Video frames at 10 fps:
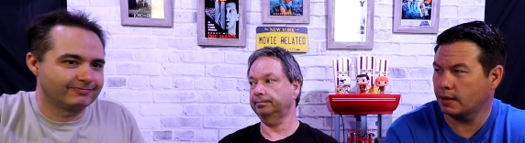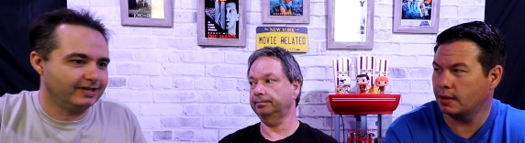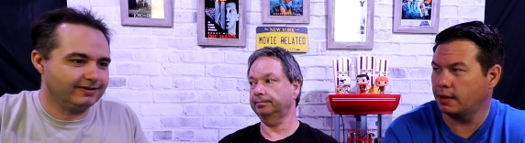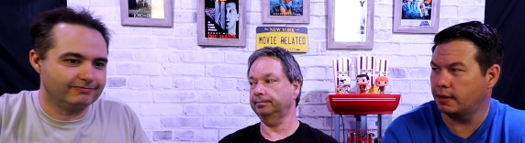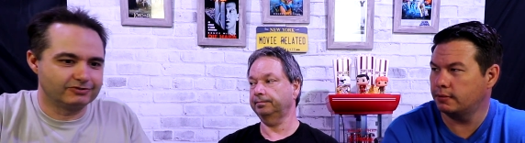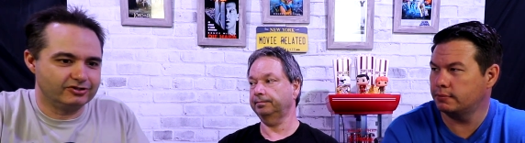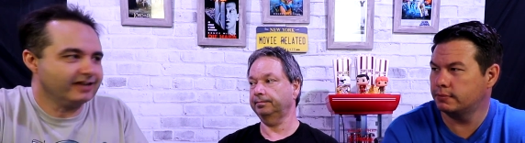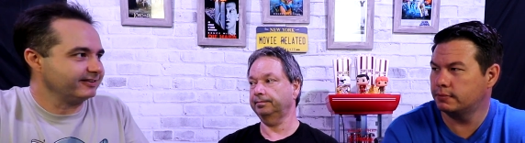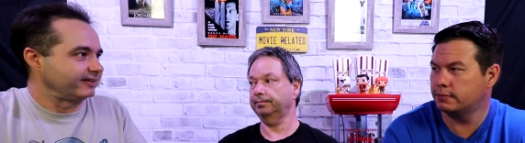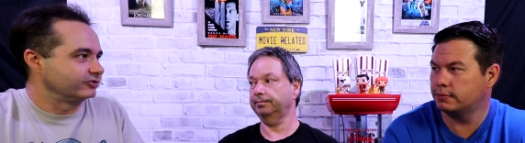Speaker 1: eh,
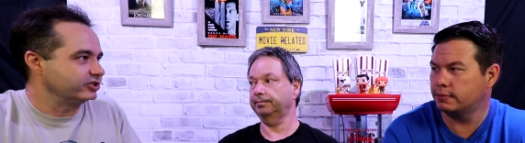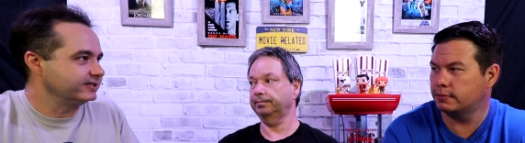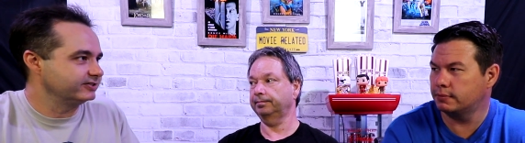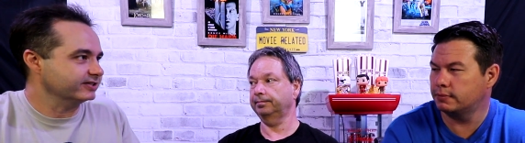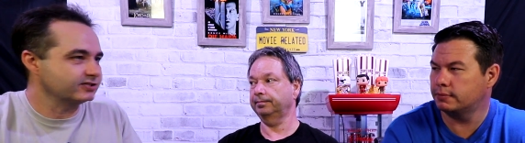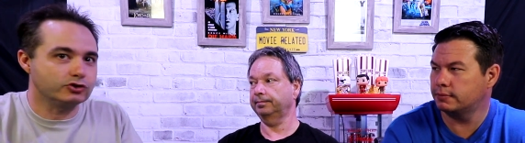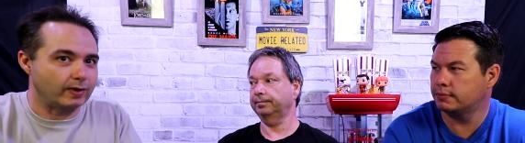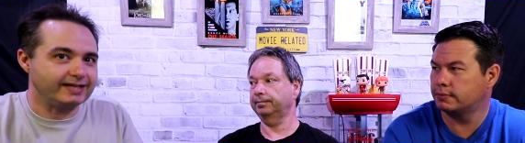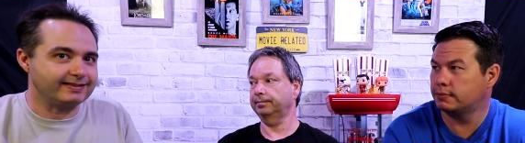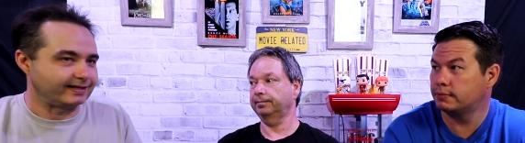nothing. She doesn't do
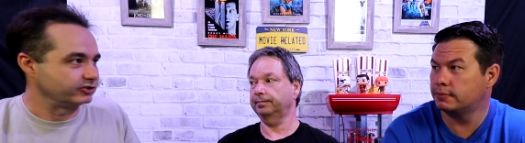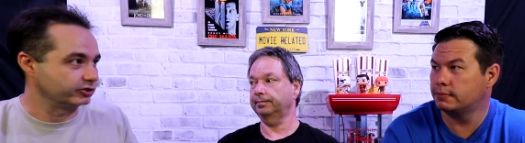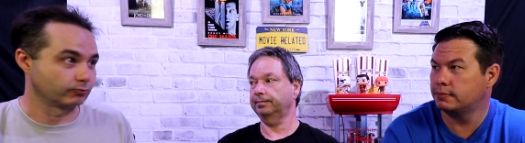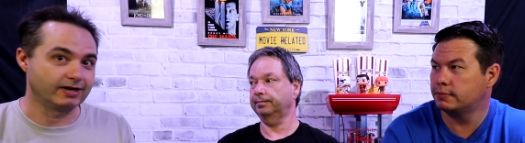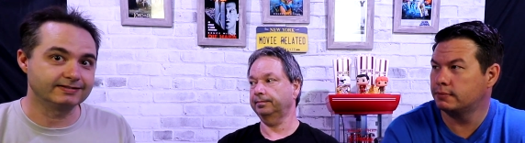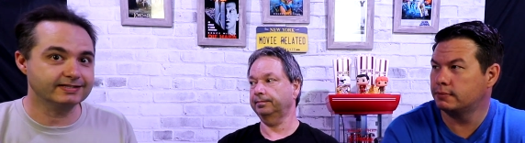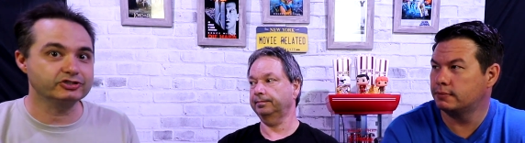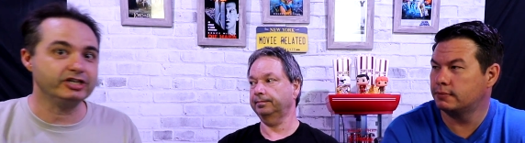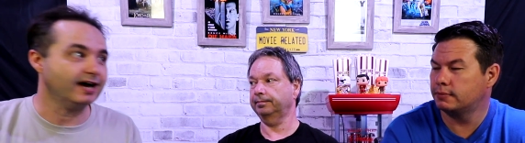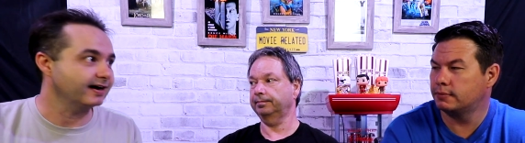anything. She runs and
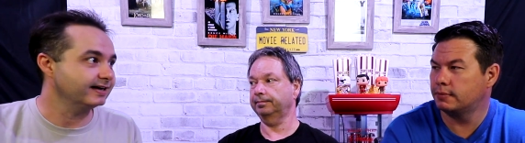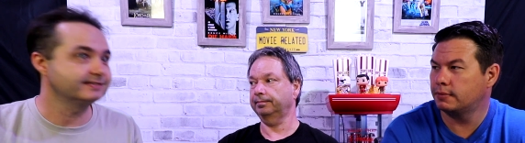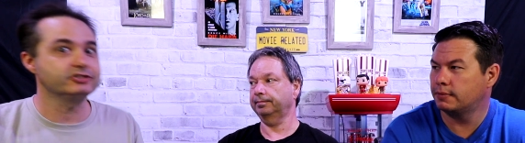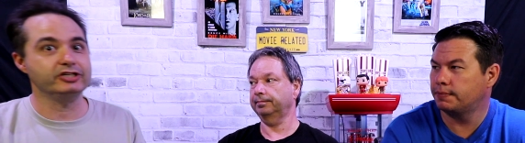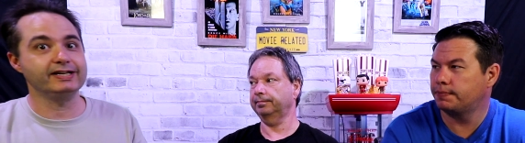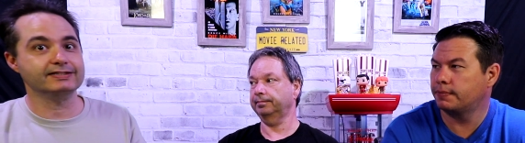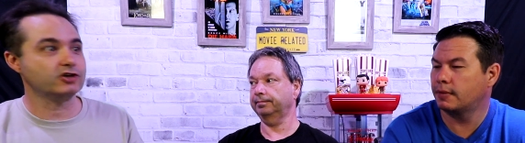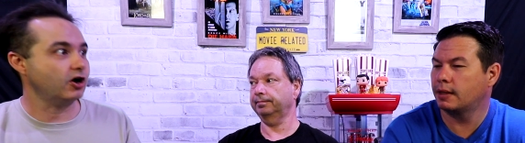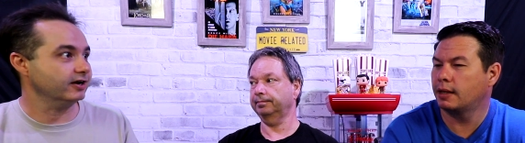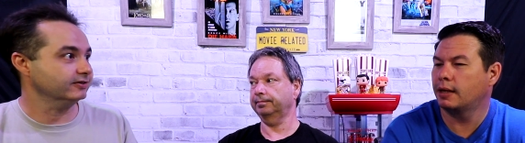she hides and she gets
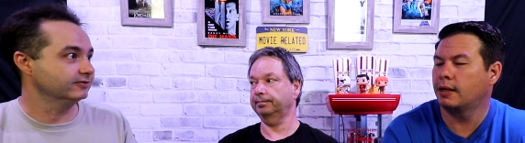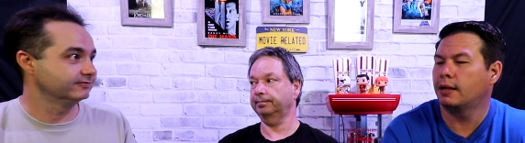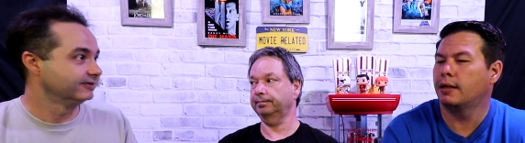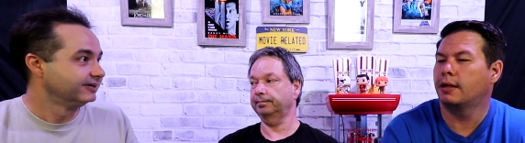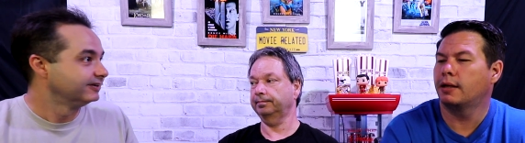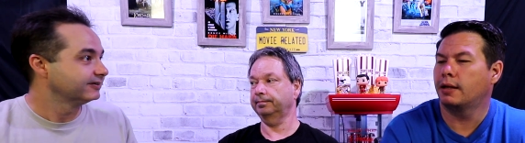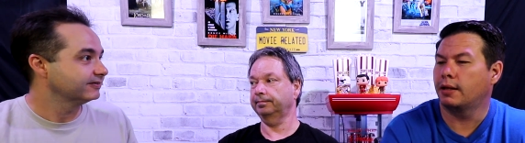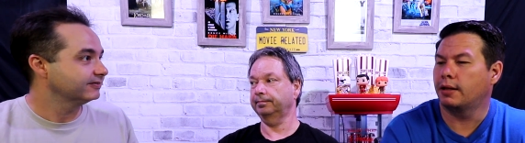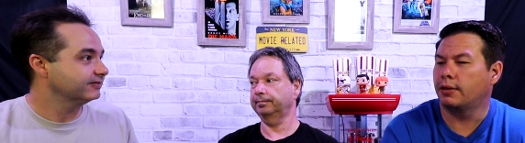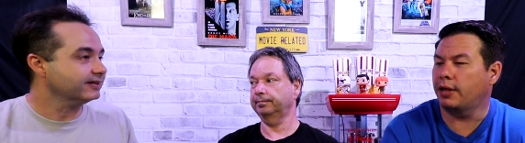caught. And
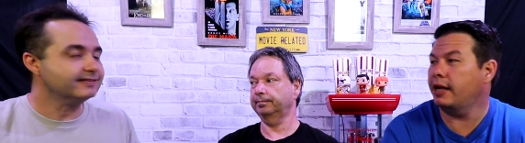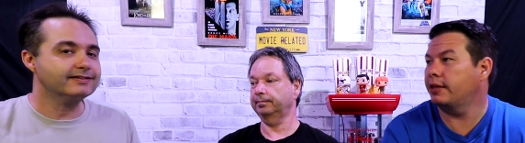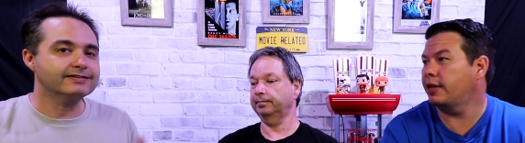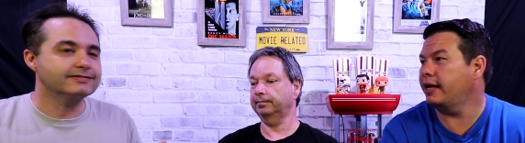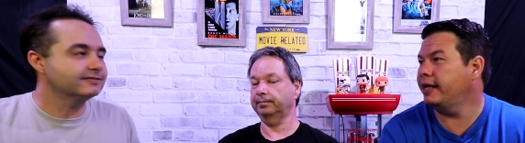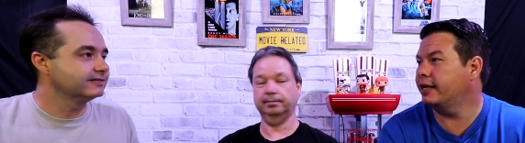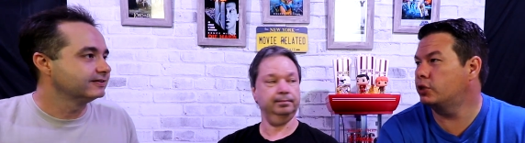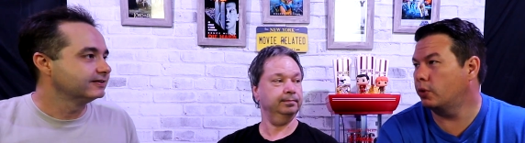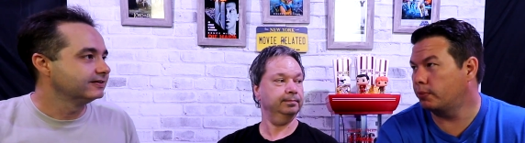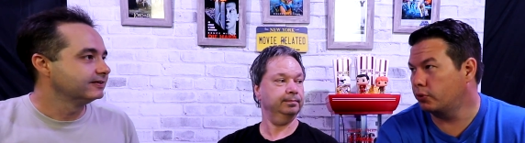no. they
Speaker 2: they needed
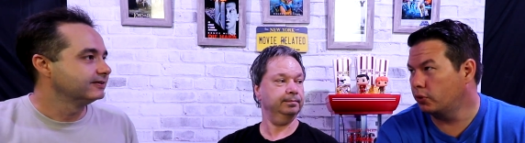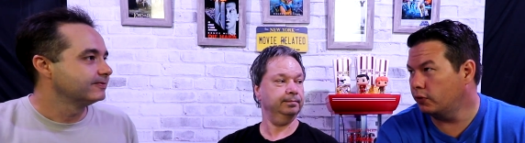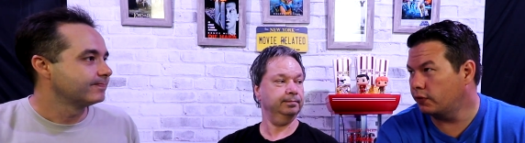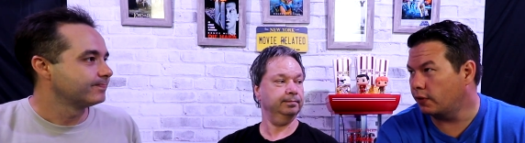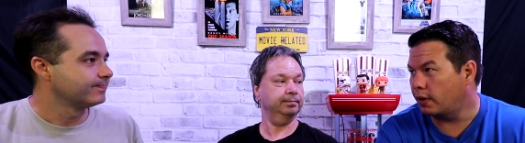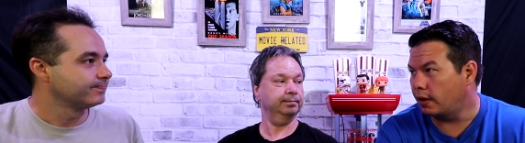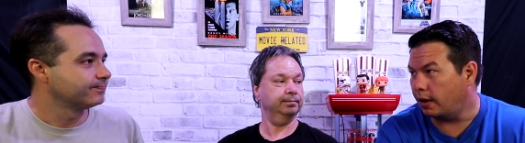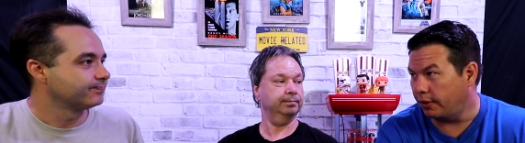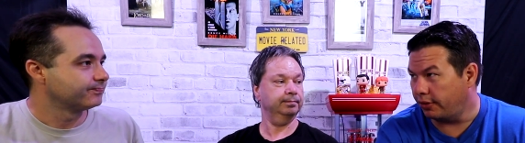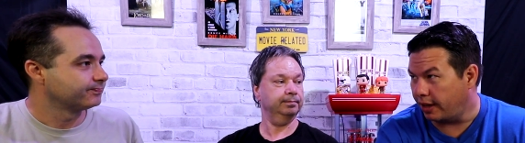to improve
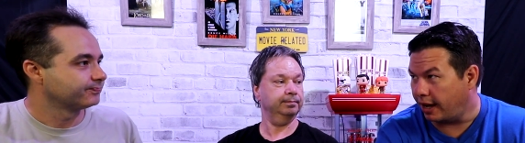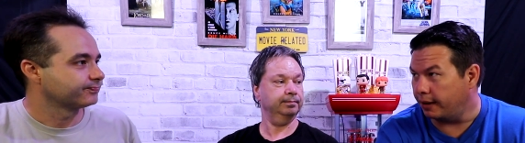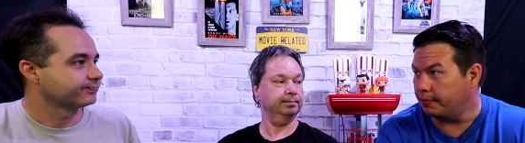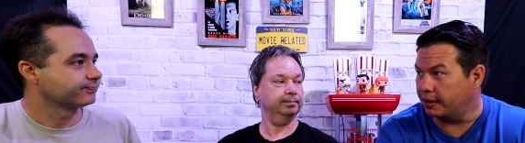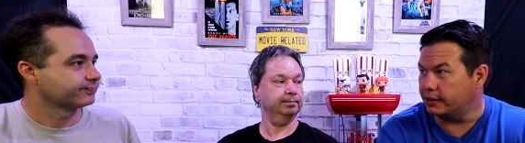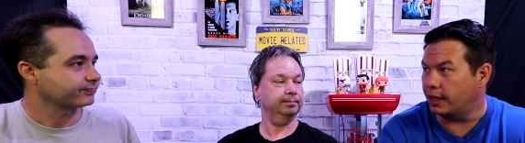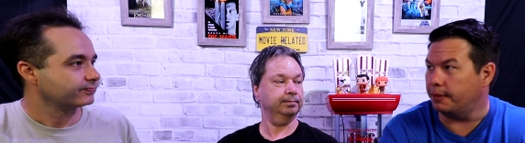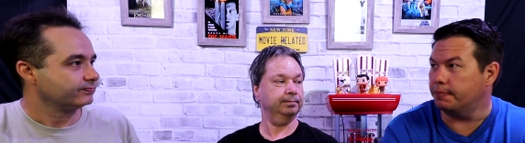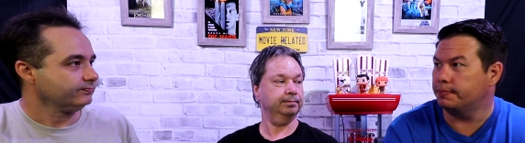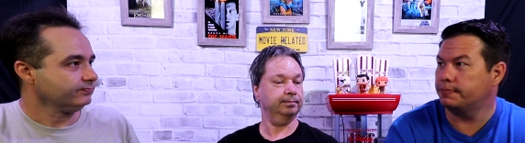on that big
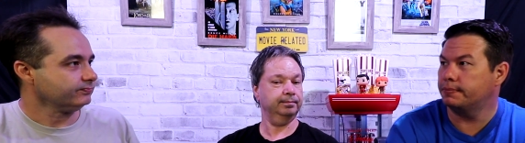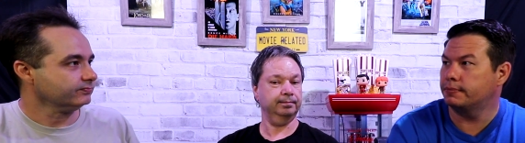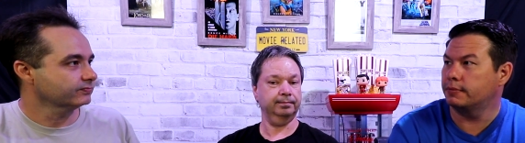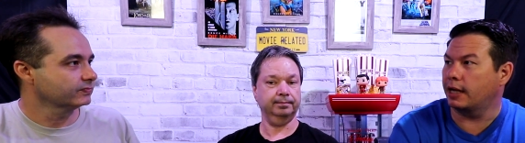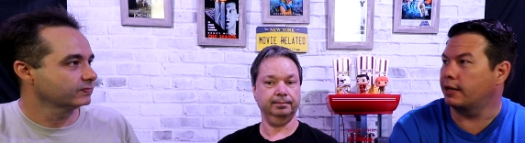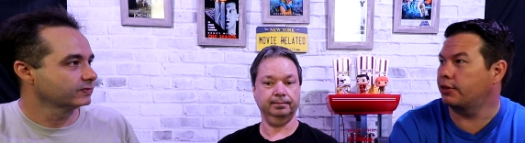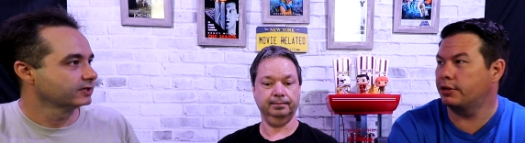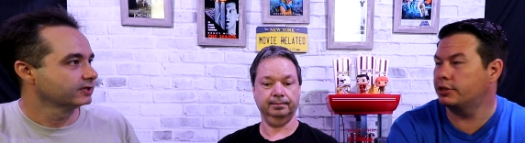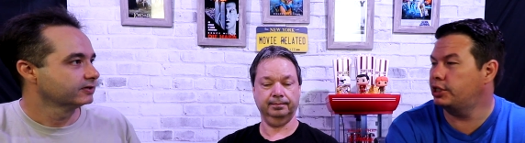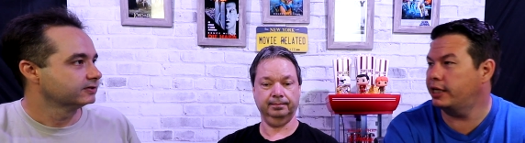time. Like
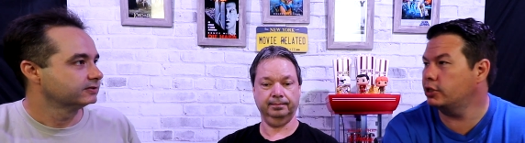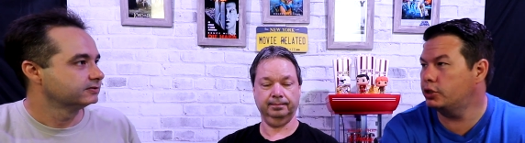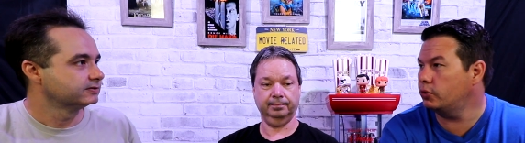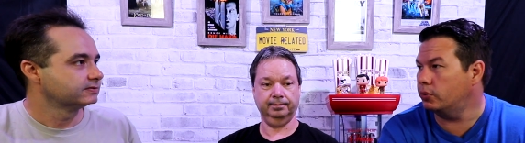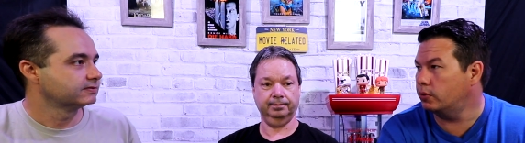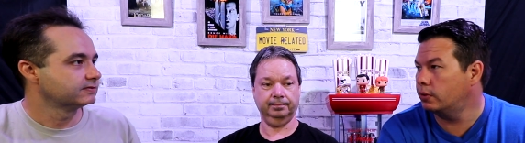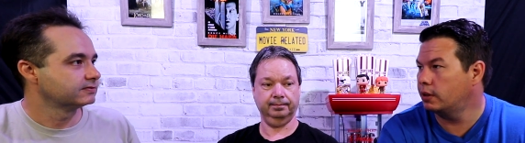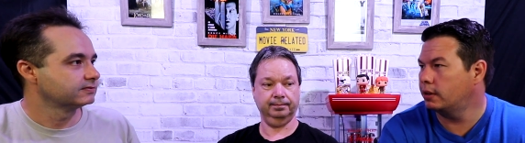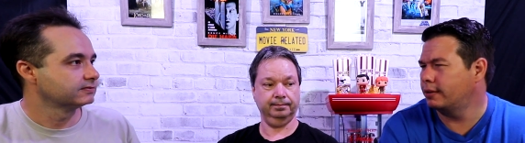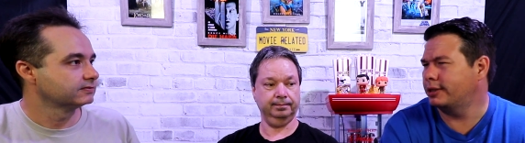she didn't do
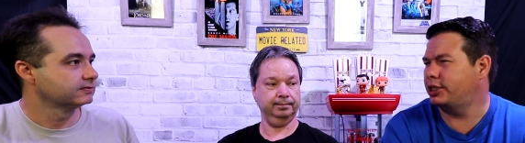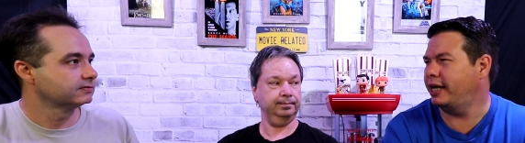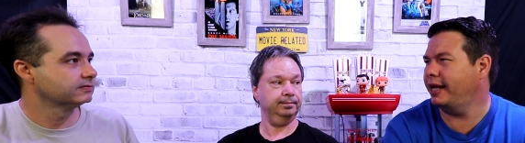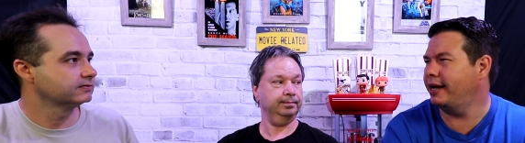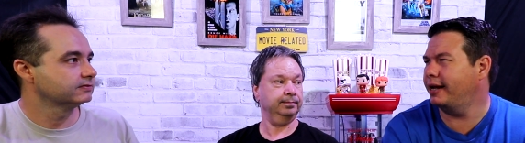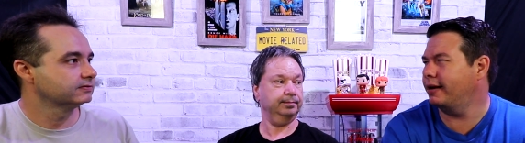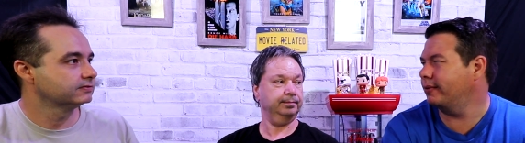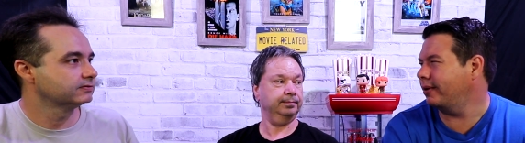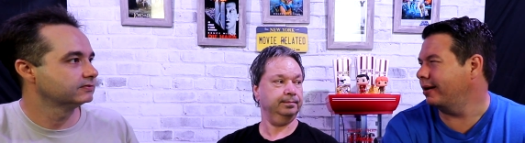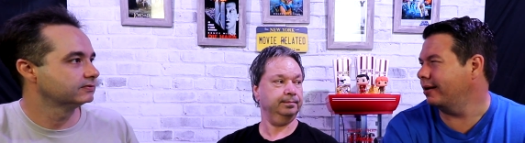she hid it in a
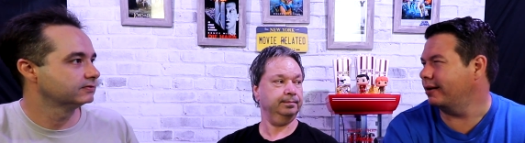what uh,